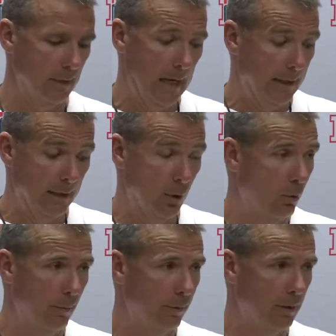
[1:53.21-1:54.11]
I didn't know
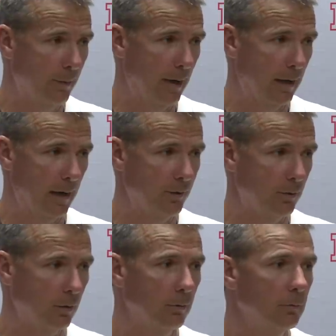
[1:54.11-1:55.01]
him coming out of high
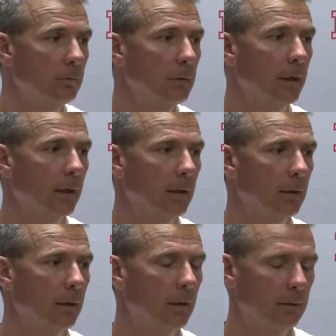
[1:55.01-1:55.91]
school, and
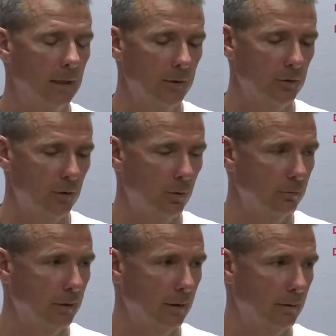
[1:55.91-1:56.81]
uh, I just know
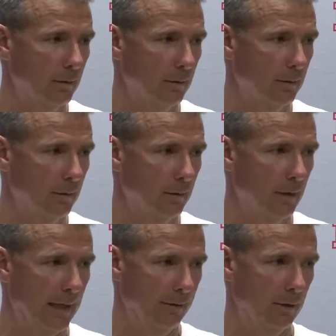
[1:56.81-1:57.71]
that
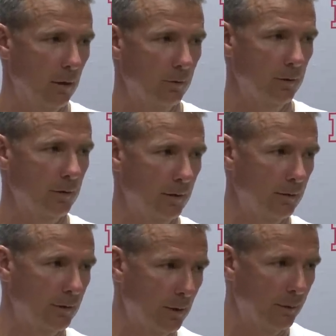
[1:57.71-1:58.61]
Navy coaches
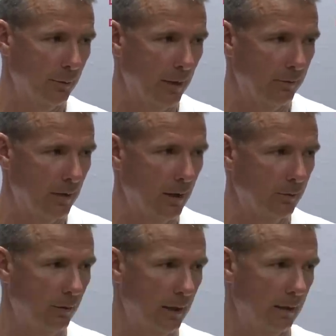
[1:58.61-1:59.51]
and some people I've talked
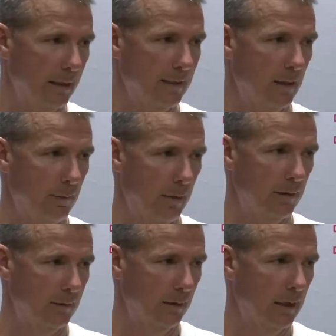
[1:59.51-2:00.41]
to think he's the
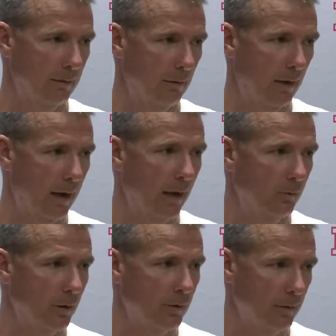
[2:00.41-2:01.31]
best that they've ever had,
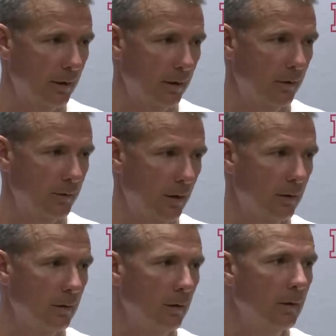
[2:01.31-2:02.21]
which that tells you
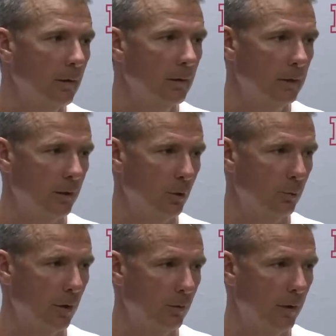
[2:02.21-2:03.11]
takes your
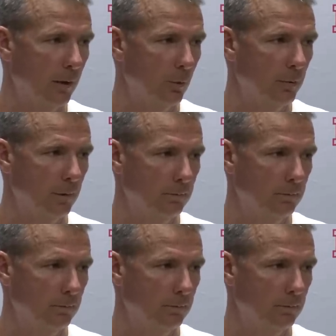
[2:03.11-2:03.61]
breath away a little bit.